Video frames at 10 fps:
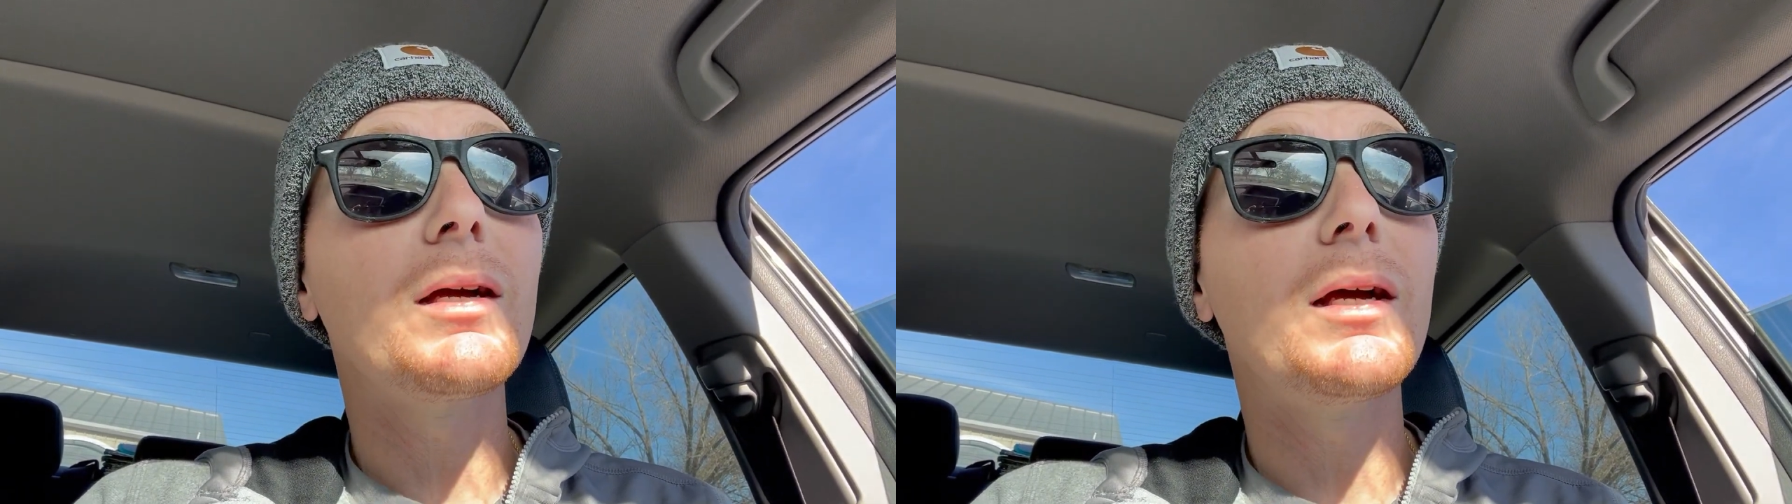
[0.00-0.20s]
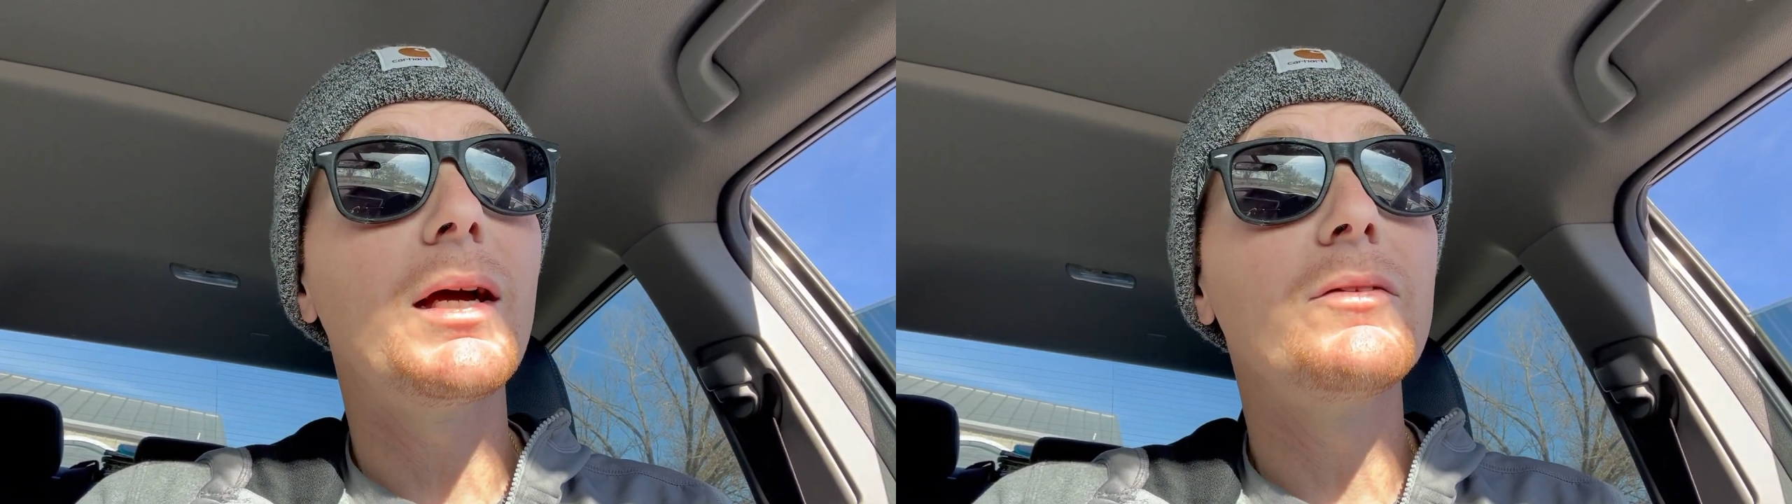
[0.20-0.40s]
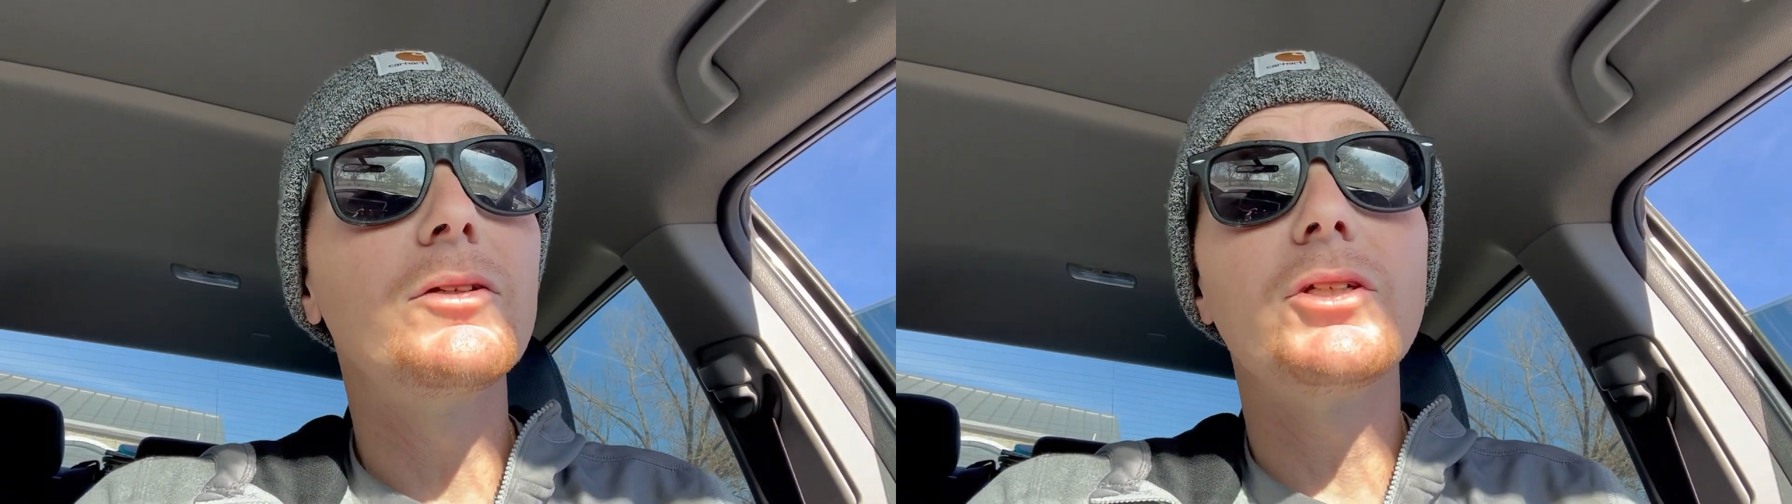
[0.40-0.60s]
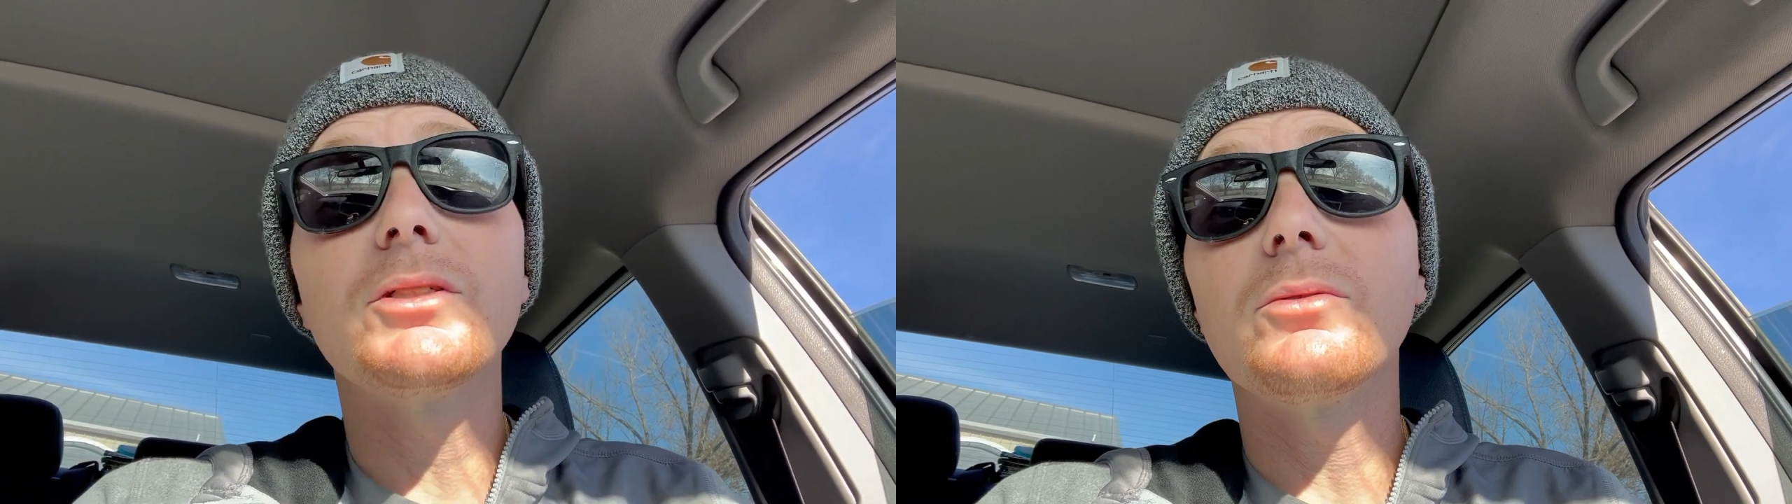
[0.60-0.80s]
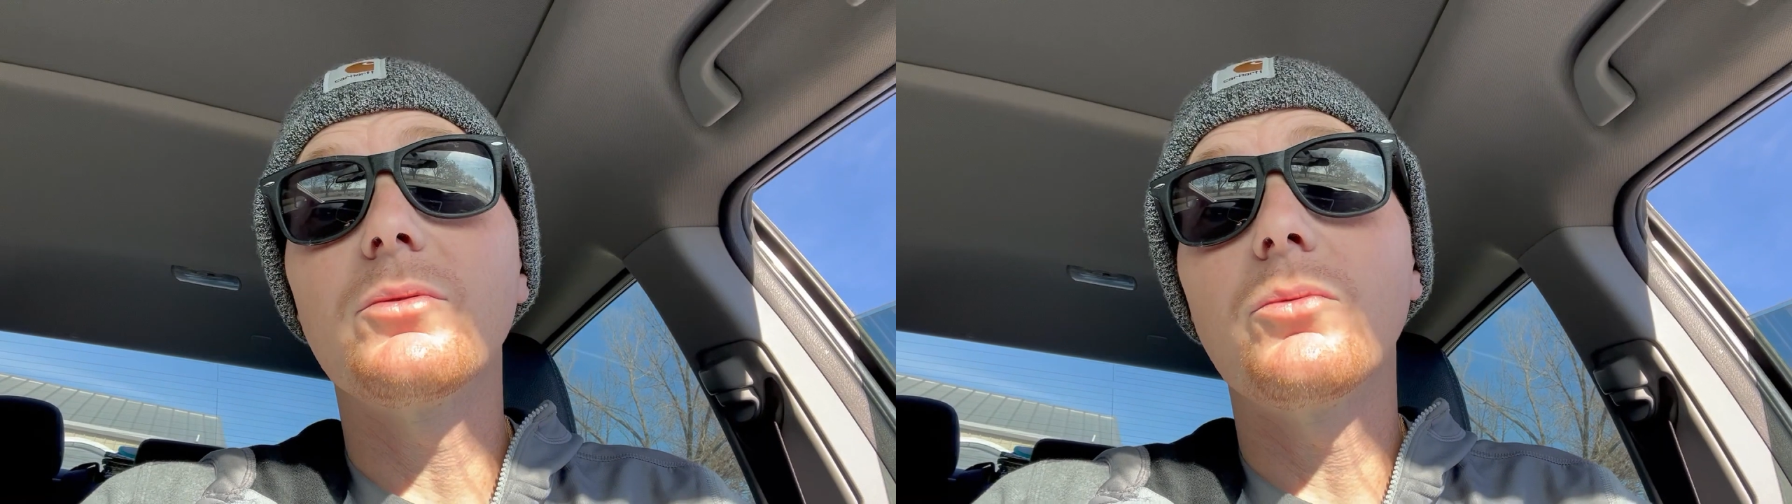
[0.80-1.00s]
And they're
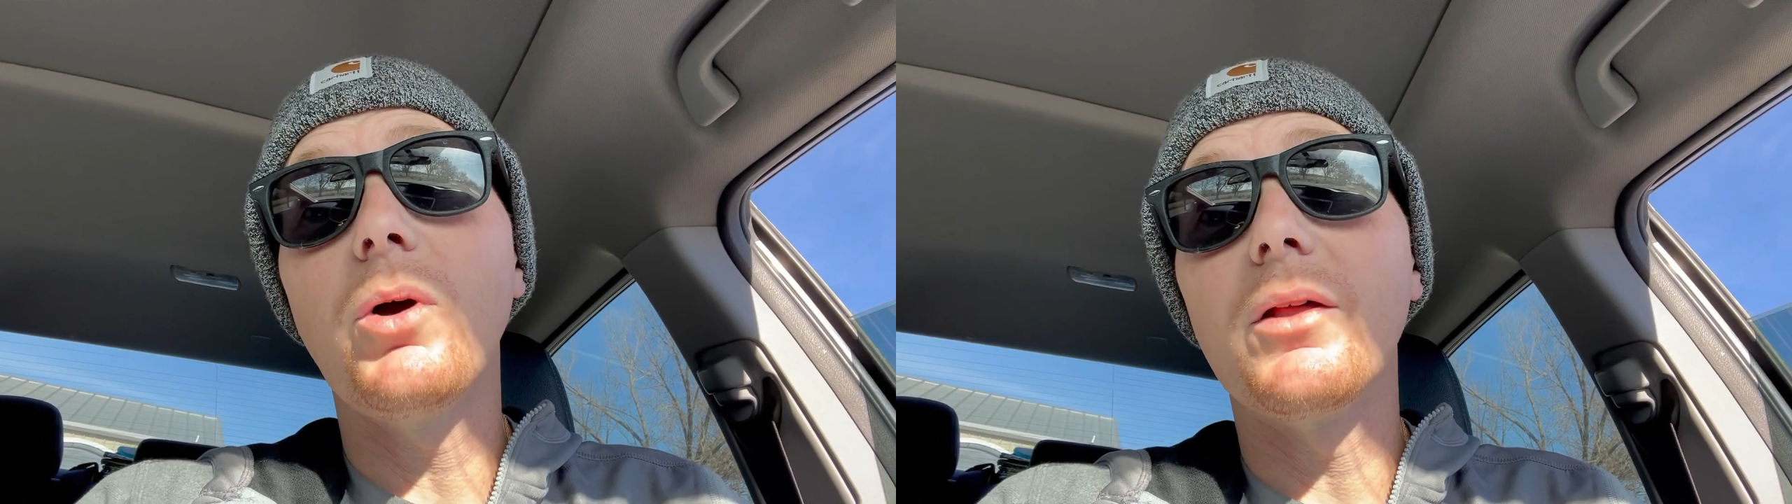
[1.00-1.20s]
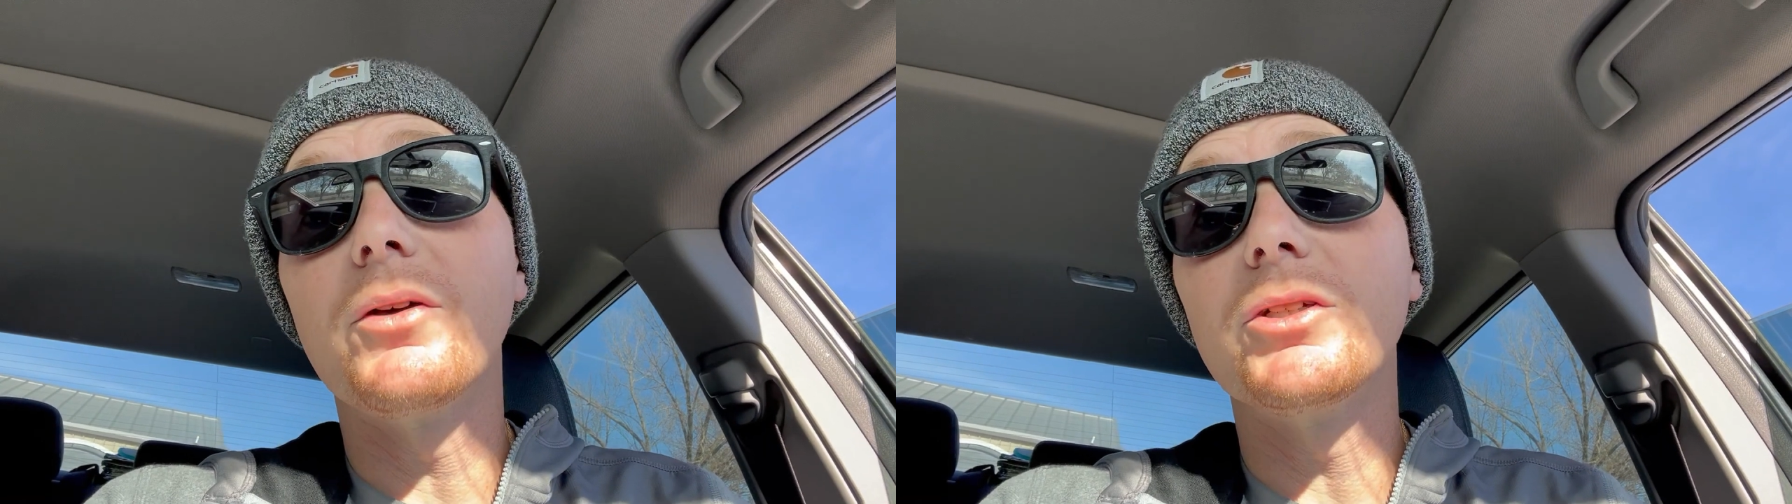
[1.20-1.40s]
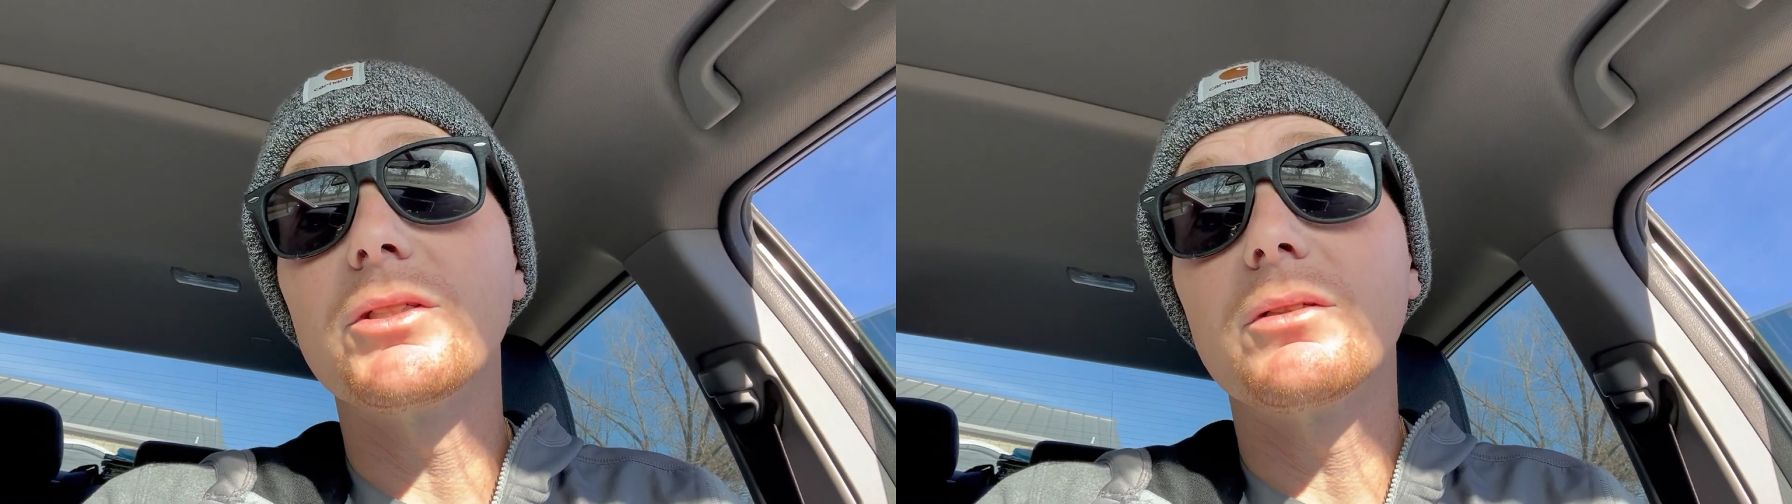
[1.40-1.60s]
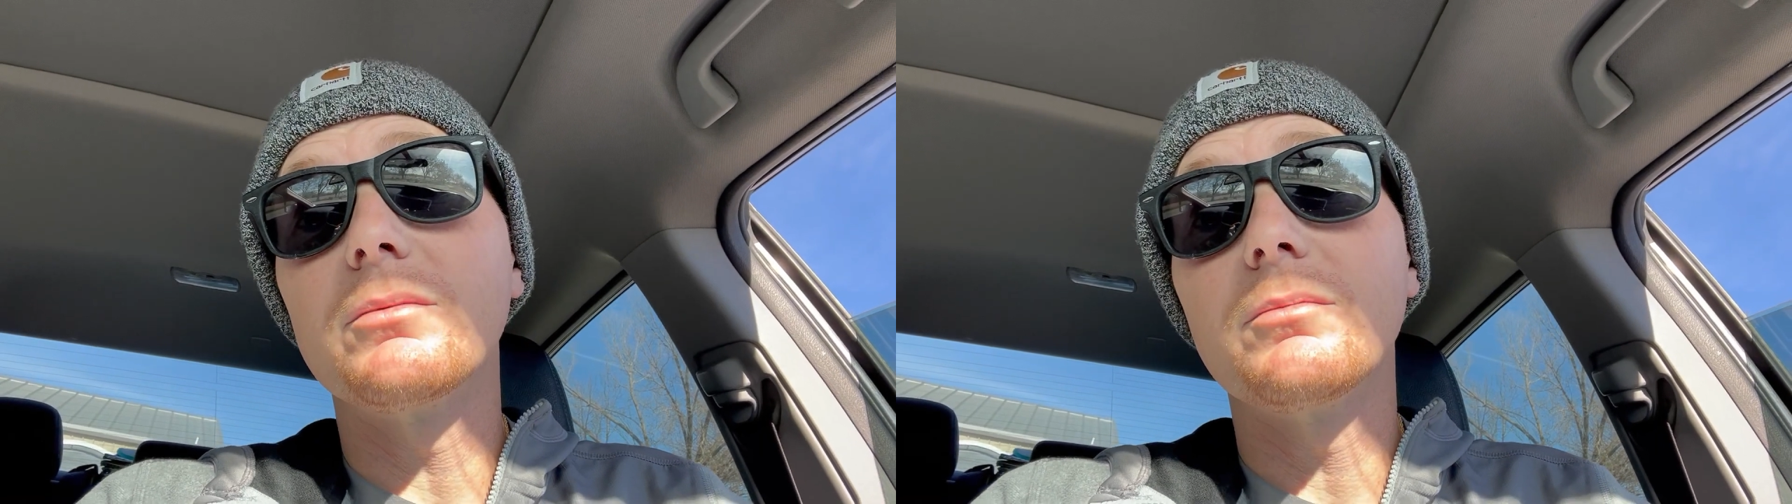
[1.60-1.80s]
just They're just